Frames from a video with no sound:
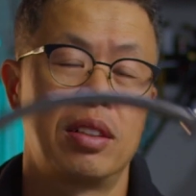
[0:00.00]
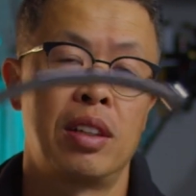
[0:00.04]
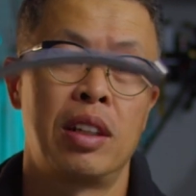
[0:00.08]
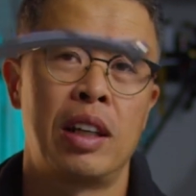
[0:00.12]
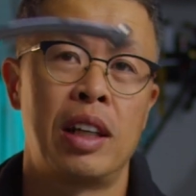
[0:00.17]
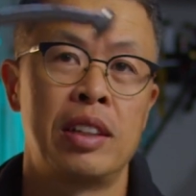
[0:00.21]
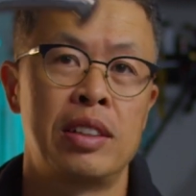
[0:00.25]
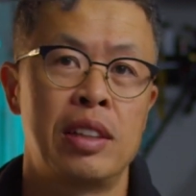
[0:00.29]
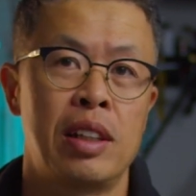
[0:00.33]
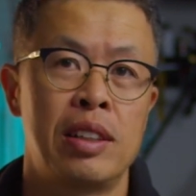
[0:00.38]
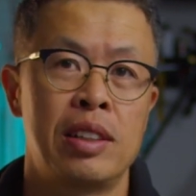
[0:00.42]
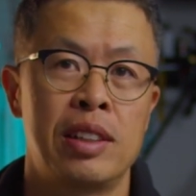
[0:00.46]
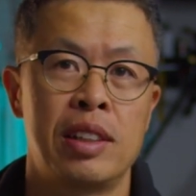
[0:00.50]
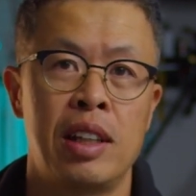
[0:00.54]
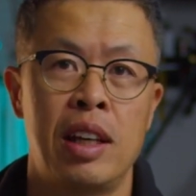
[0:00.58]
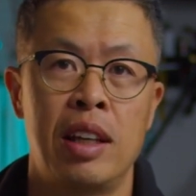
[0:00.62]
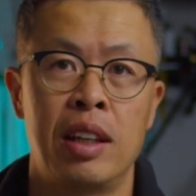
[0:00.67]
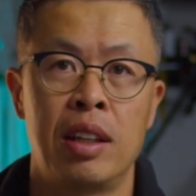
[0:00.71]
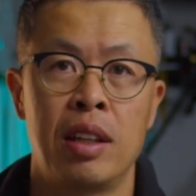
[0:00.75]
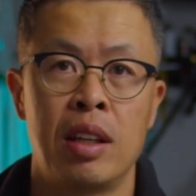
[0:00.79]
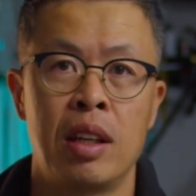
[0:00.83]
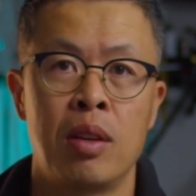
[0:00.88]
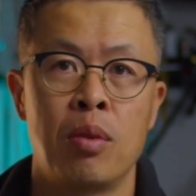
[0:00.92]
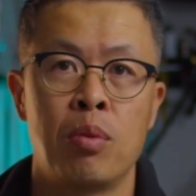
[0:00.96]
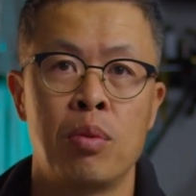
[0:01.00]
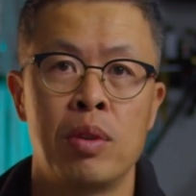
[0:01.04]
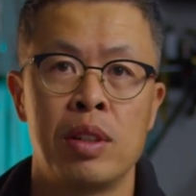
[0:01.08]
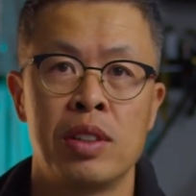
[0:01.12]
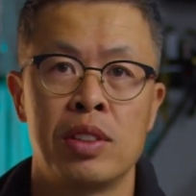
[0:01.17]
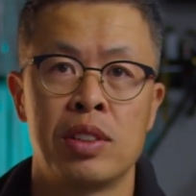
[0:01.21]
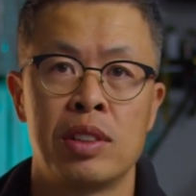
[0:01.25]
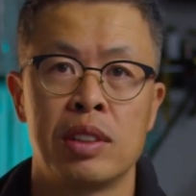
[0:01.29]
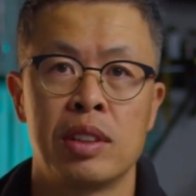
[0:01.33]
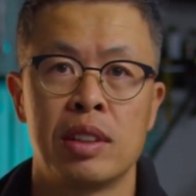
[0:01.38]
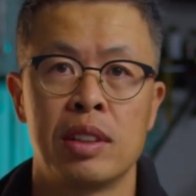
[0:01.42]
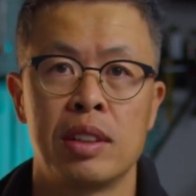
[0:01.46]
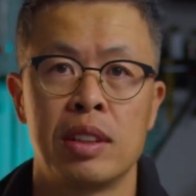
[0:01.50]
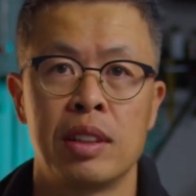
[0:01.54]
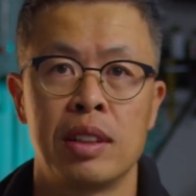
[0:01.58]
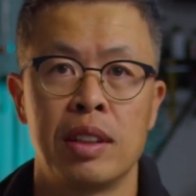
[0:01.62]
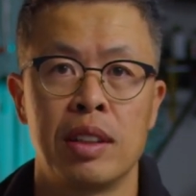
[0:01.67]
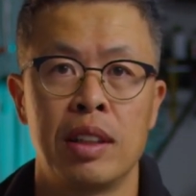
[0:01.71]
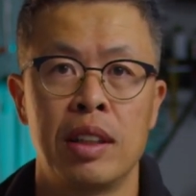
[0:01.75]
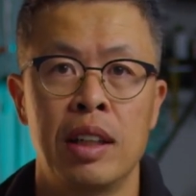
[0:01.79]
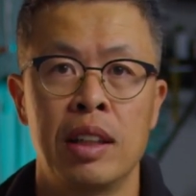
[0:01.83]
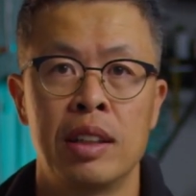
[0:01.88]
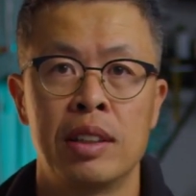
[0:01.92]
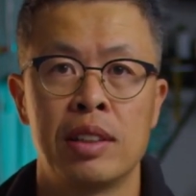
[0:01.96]
as I said,
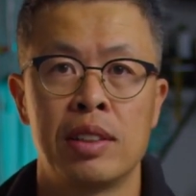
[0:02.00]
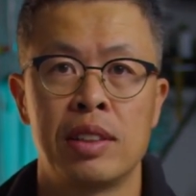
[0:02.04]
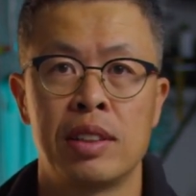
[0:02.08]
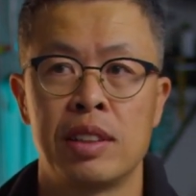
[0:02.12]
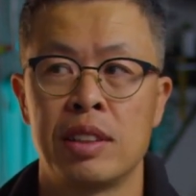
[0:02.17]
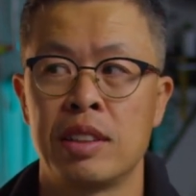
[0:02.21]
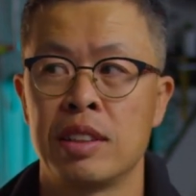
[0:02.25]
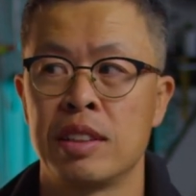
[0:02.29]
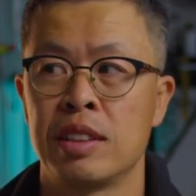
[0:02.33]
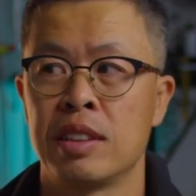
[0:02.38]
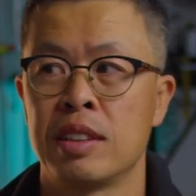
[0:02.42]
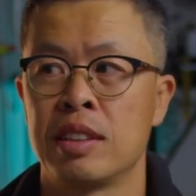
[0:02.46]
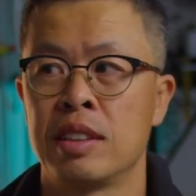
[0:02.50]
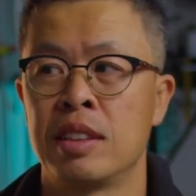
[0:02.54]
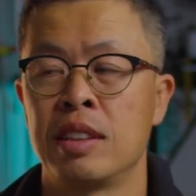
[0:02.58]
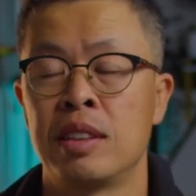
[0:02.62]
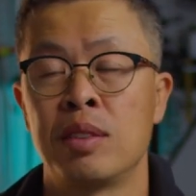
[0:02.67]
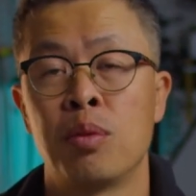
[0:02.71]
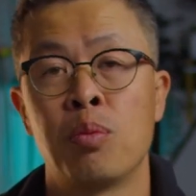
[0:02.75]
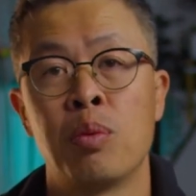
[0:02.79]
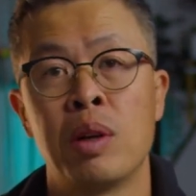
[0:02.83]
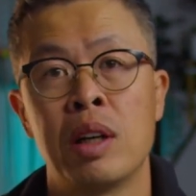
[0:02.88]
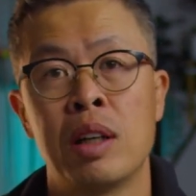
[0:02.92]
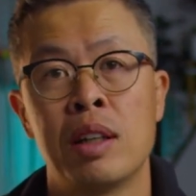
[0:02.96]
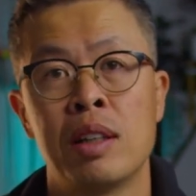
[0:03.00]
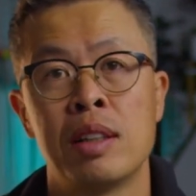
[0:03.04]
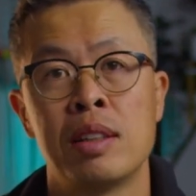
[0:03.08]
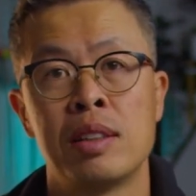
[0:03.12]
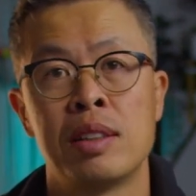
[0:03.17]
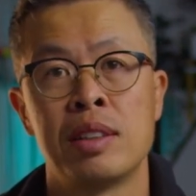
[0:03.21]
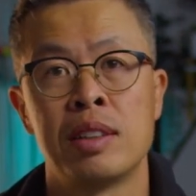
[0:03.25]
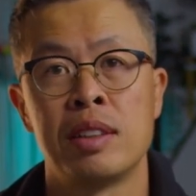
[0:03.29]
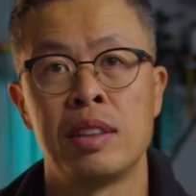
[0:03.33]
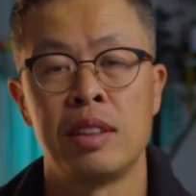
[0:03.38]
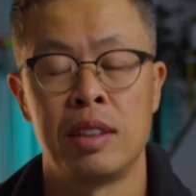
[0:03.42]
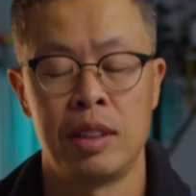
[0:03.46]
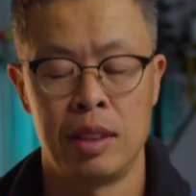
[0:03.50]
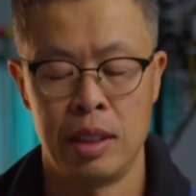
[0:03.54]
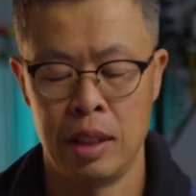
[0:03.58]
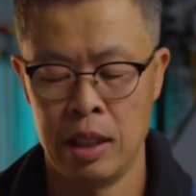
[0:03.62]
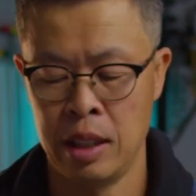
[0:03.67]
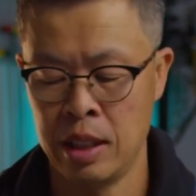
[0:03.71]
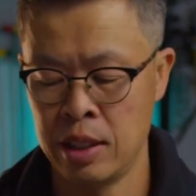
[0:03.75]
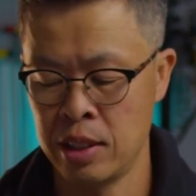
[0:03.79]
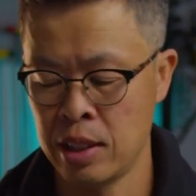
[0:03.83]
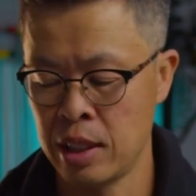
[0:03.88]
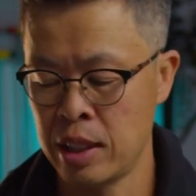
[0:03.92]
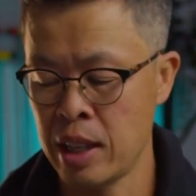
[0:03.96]
the well
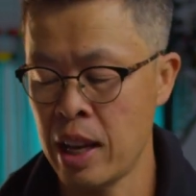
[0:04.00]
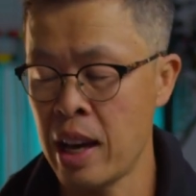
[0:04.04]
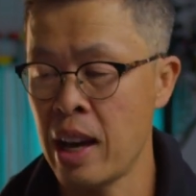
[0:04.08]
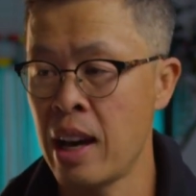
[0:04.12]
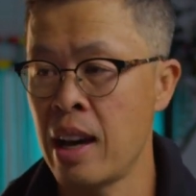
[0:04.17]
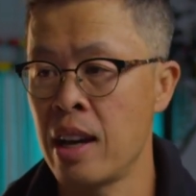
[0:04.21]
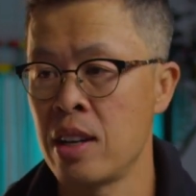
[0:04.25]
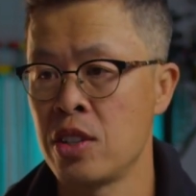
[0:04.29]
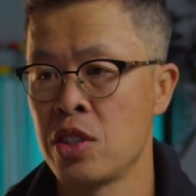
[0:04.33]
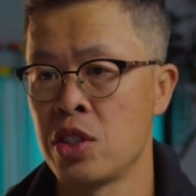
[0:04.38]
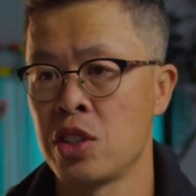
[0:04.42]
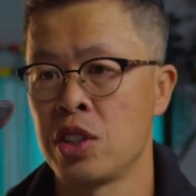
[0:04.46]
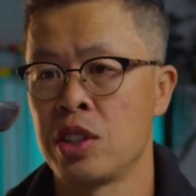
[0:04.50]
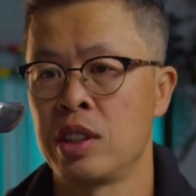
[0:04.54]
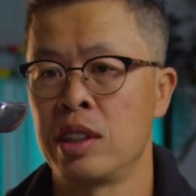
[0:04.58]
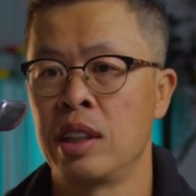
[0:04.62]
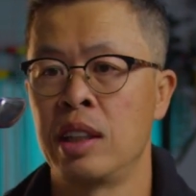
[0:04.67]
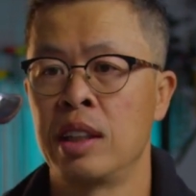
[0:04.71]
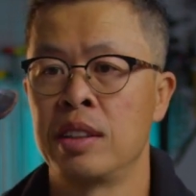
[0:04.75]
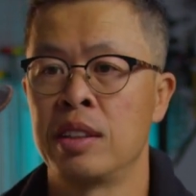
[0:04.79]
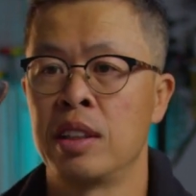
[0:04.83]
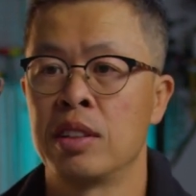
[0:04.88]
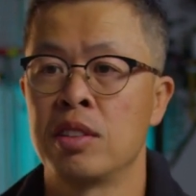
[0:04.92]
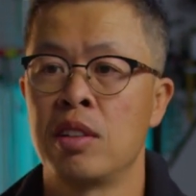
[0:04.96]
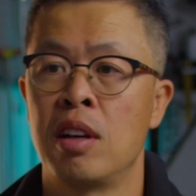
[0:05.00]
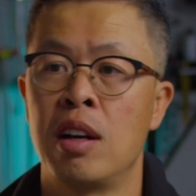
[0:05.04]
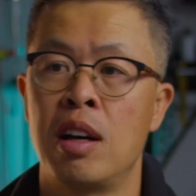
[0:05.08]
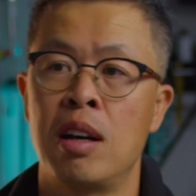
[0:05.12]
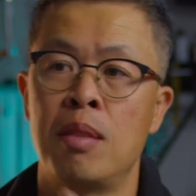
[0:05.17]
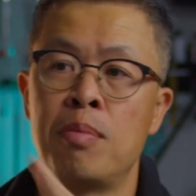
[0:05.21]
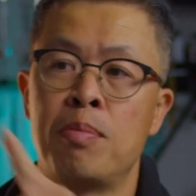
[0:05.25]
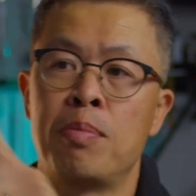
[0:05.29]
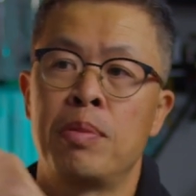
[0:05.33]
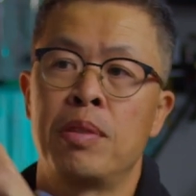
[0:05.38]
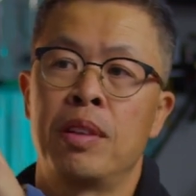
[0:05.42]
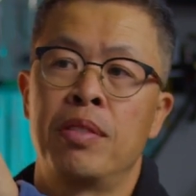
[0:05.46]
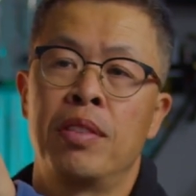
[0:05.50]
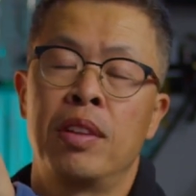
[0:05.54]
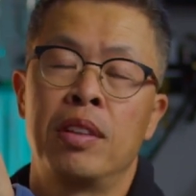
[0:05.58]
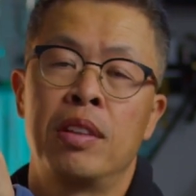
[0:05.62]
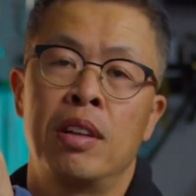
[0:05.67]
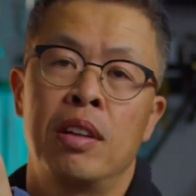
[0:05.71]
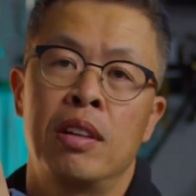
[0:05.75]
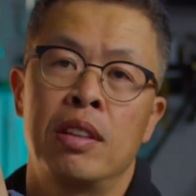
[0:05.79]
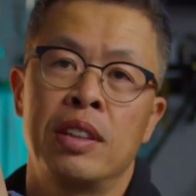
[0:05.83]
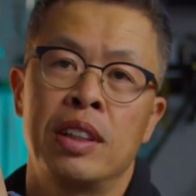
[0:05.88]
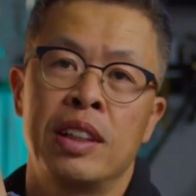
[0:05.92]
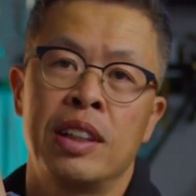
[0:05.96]
is attached at the top of the
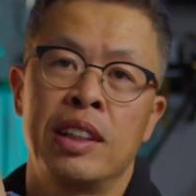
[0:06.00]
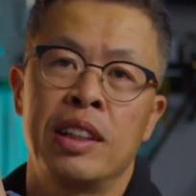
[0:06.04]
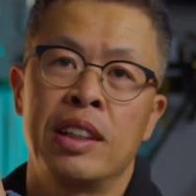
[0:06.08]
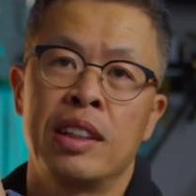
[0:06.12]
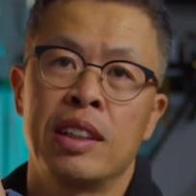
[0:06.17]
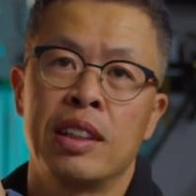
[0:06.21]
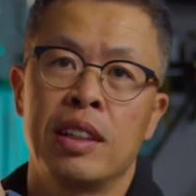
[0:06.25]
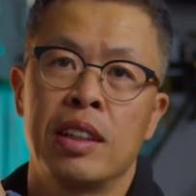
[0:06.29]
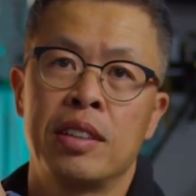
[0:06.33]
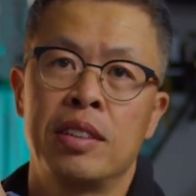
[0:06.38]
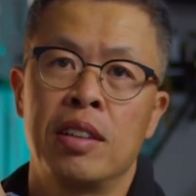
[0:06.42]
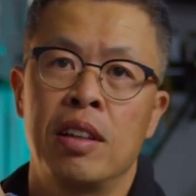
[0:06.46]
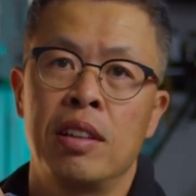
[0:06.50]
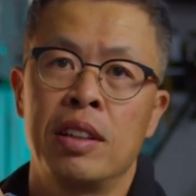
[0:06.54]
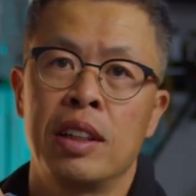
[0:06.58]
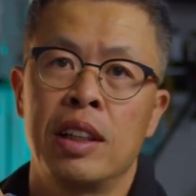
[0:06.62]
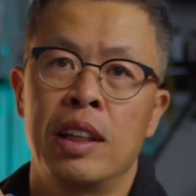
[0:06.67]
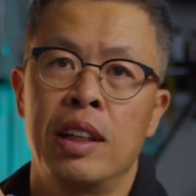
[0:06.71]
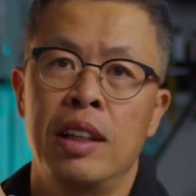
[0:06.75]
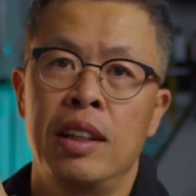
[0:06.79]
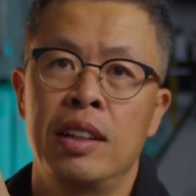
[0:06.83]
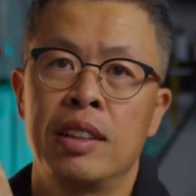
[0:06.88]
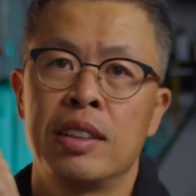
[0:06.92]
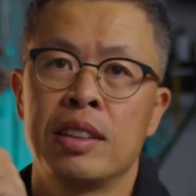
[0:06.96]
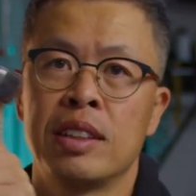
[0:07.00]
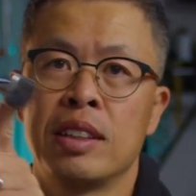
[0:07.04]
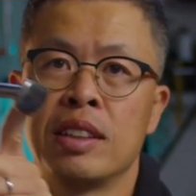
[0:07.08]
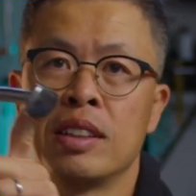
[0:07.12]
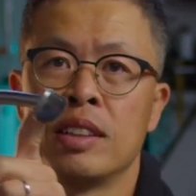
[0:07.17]
dolly head,